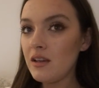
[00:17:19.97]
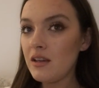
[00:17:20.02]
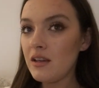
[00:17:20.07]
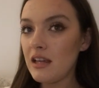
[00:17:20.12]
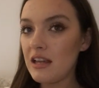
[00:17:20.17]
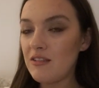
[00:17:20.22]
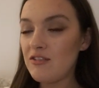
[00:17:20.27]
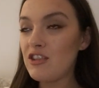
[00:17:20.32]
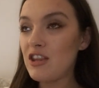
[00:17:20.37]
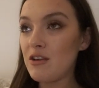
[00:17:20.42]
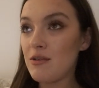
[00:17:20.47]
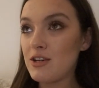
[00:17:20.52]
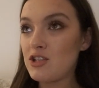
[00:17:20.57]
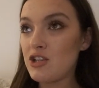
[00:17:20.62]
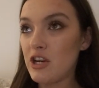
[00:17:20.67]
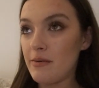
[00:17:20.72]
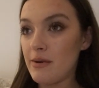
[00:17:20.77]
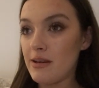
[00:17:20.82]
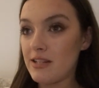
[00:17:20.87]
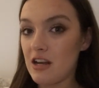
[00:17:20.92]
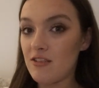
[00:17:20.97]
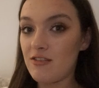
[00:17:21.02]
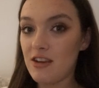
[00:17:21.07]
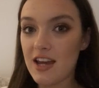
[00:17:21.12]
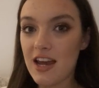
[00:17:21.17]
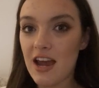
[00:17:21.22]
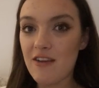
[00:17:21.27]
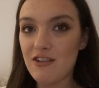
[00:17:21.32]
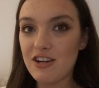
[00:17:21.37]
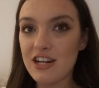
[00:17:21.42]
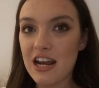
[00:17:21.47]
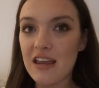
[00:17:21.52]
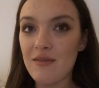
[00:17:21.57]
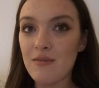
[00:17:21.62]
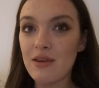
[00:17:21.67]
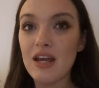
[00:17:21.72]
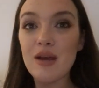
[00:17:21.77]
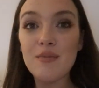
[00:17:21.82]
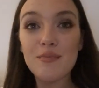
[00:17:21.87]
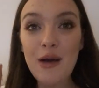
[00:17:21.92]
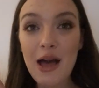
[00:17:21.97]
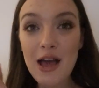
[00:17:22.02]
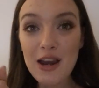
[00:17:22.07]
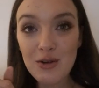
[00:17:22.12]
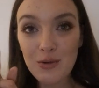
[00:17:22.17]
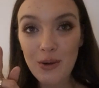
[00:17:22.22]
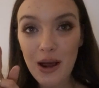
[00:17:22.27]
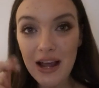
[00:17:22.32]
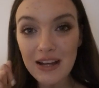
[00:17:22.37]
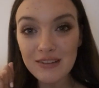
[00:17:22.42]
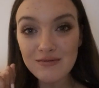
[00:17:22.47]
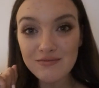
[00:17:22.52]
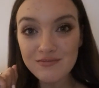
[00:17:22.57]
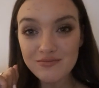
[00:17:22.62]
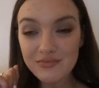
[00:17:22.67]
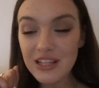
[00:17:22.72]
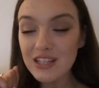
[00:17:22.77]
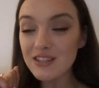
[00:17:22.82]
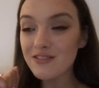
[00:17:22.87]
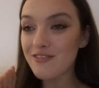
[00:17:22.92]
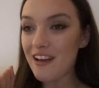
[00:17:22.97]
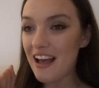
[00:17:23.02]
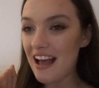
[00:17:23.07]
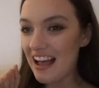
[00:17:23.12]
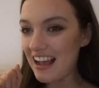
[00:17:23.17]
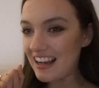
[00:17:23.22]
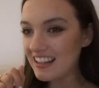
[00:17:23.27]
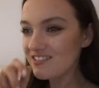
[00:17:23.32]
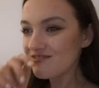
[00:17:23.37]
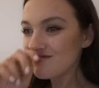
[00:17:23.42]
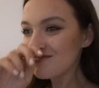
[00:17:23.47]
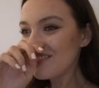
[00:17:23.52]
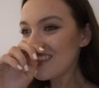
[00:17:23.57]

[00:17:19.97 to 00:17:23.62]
Even though I treat myself like every day at the minute. But anyway, it's fine.